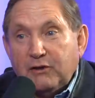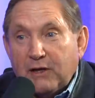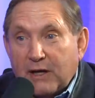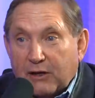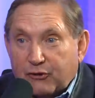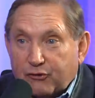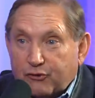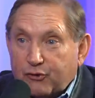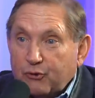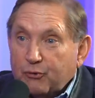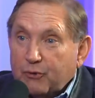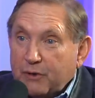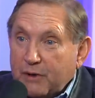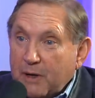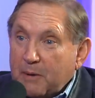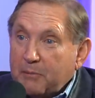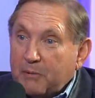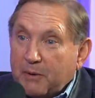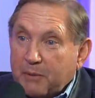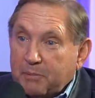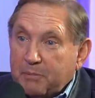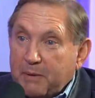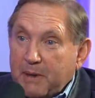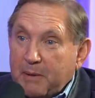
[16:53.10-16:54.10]
next to a
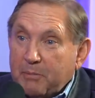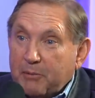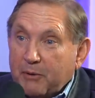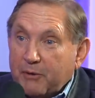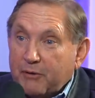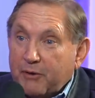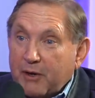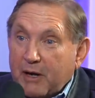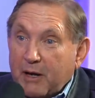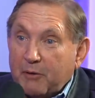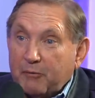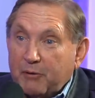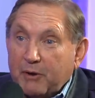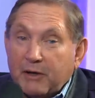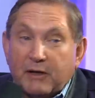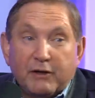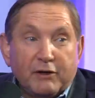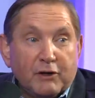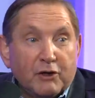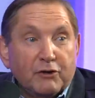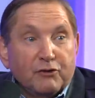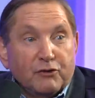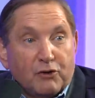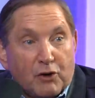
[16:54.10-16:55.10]
number of people that I really
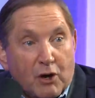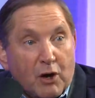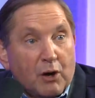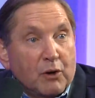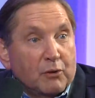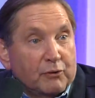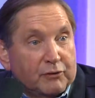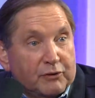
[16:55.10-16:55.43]
didn't know.